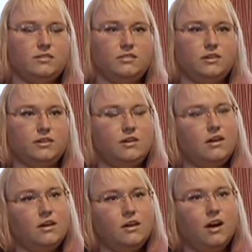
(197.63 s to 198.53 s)
different
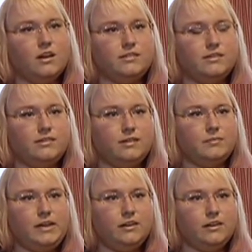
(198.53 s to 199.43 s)
artistic
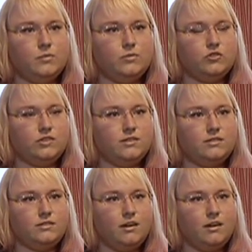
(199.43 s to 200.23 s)
mediums. She's